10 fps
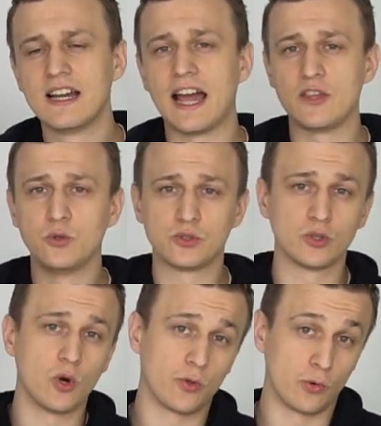I used
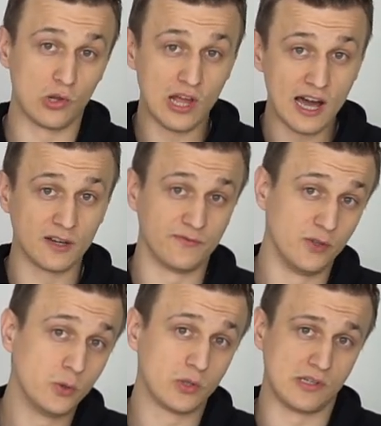to go through a lot of
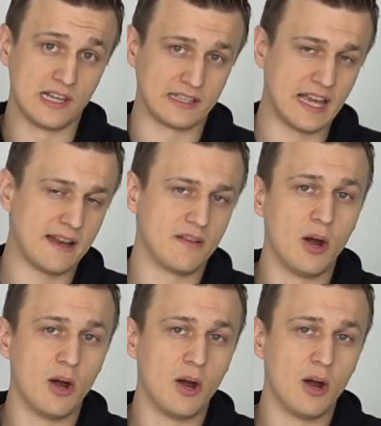fuses like that,